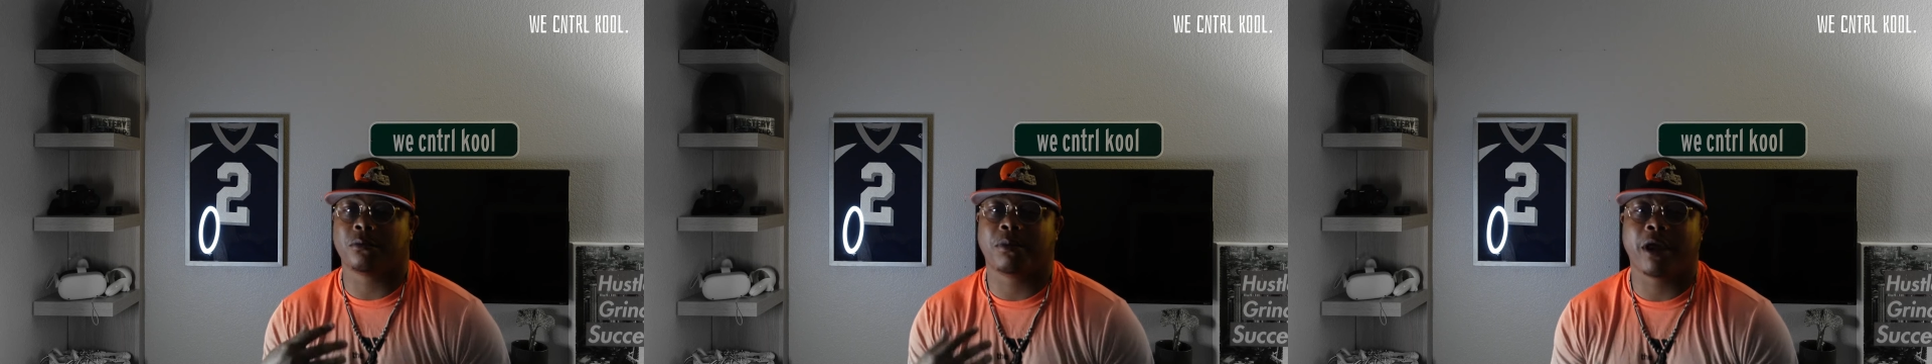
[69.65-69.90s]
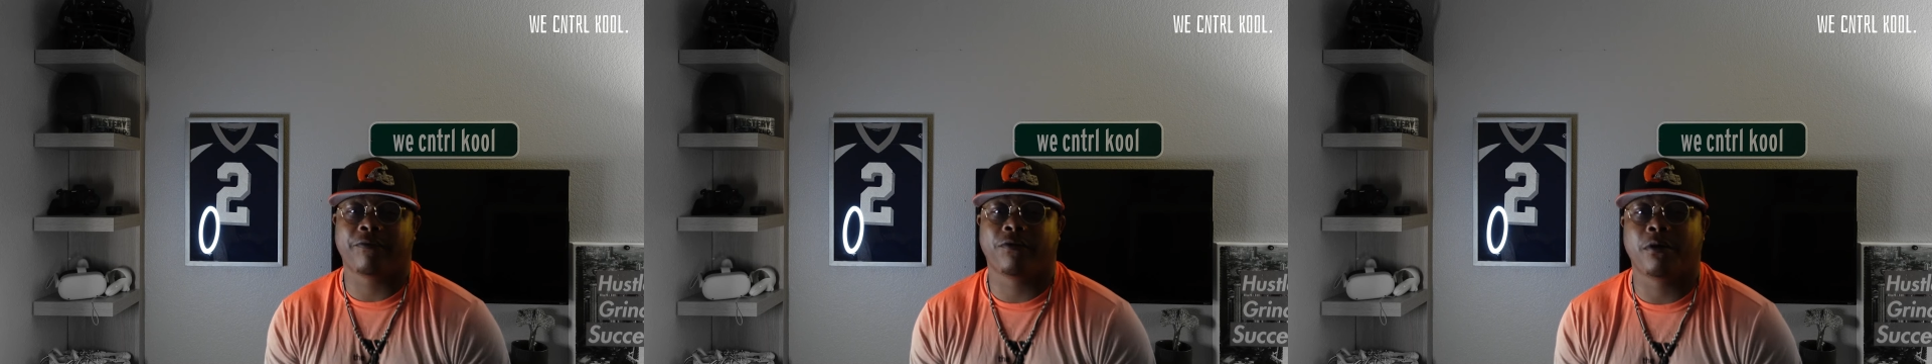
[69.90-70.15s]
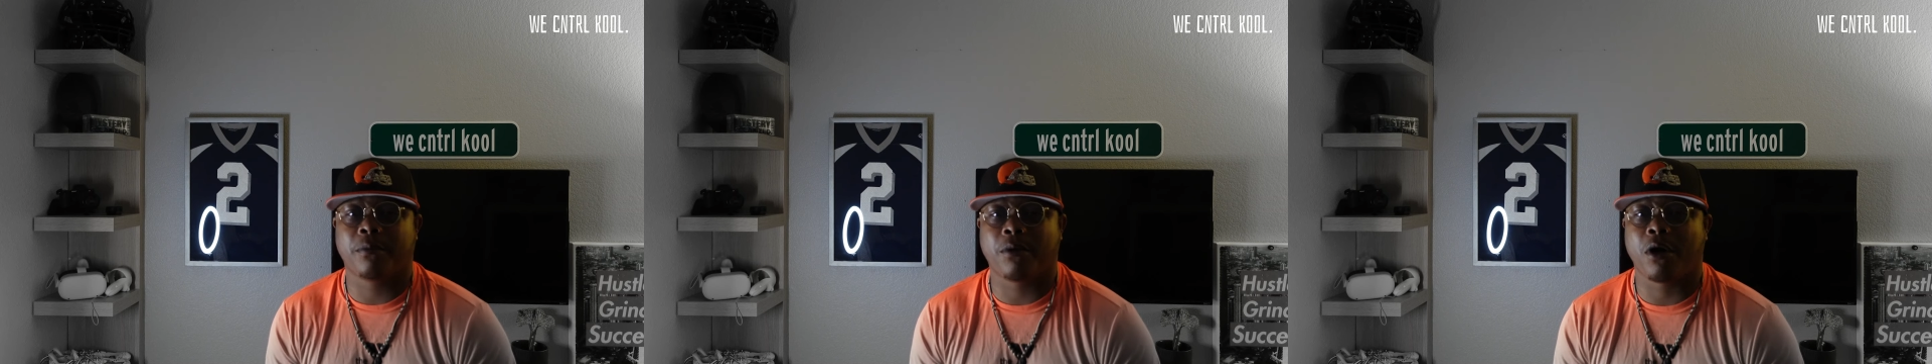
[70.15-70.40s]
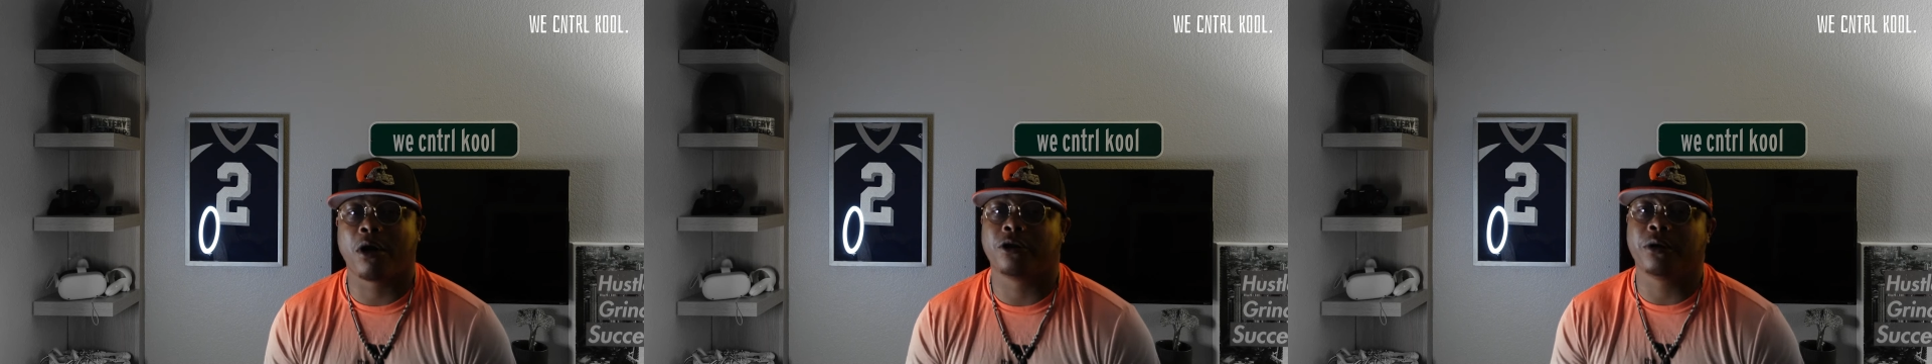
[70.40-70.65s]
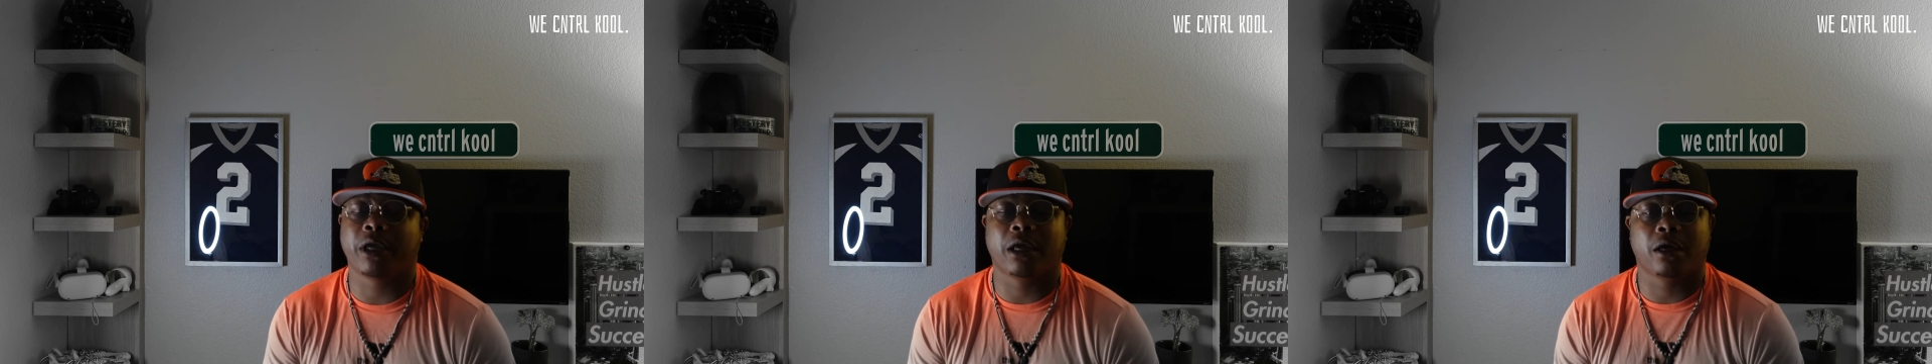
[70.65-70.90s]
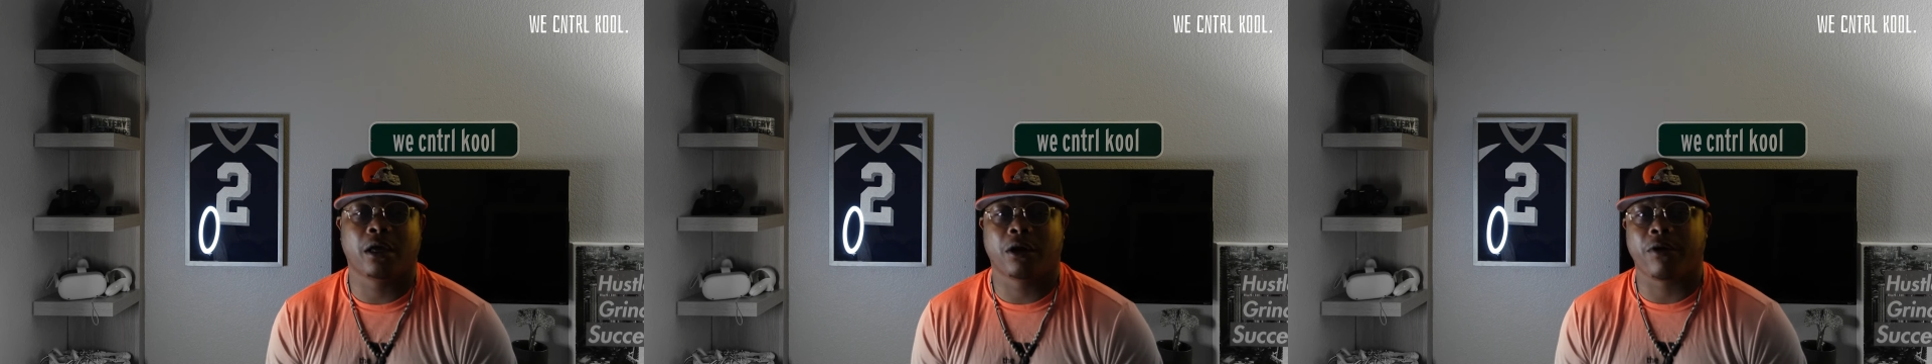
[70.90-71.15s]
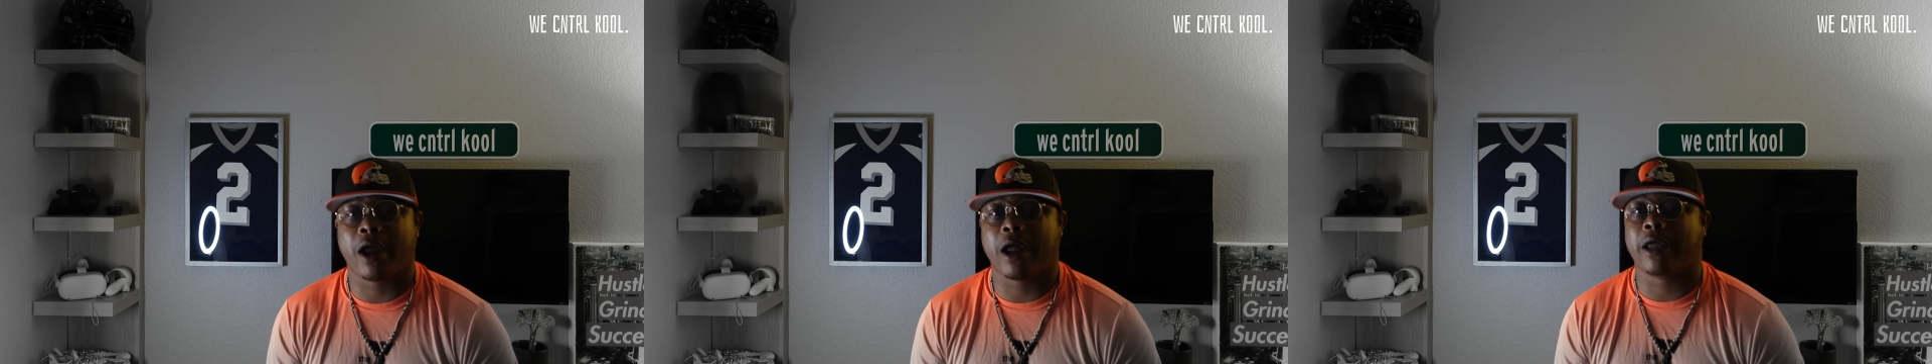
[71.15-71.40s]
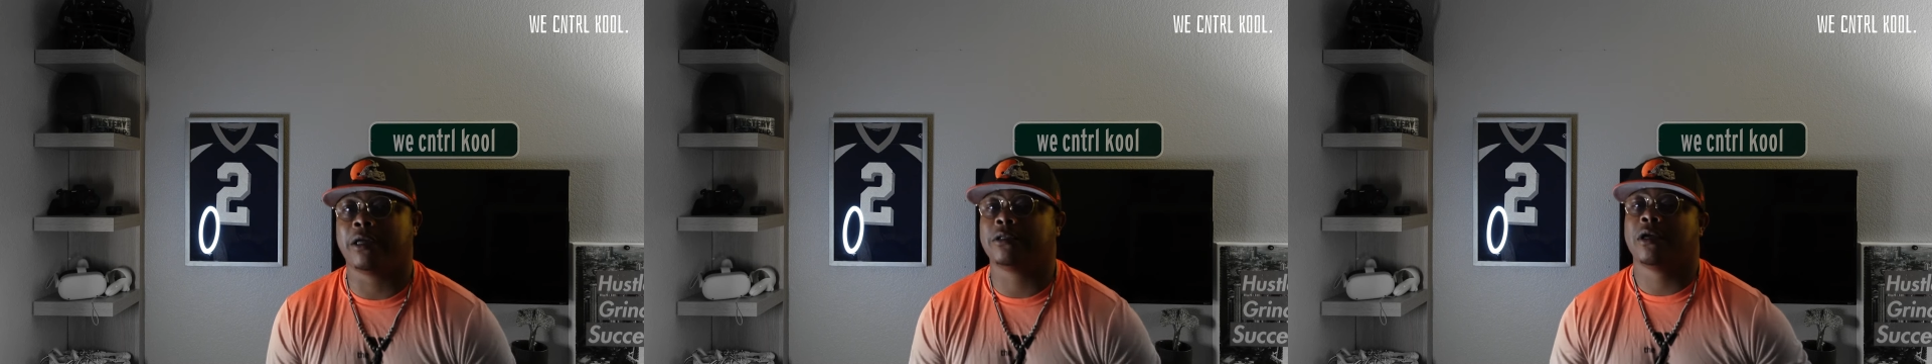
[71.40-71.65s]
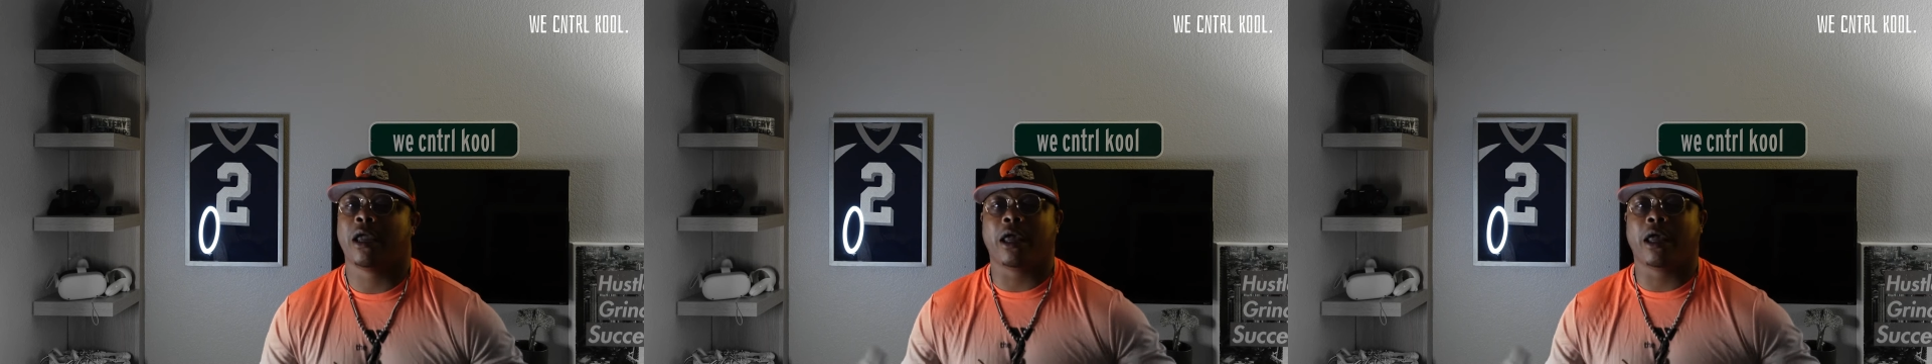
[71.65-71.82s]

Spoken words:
play football, you get good grades,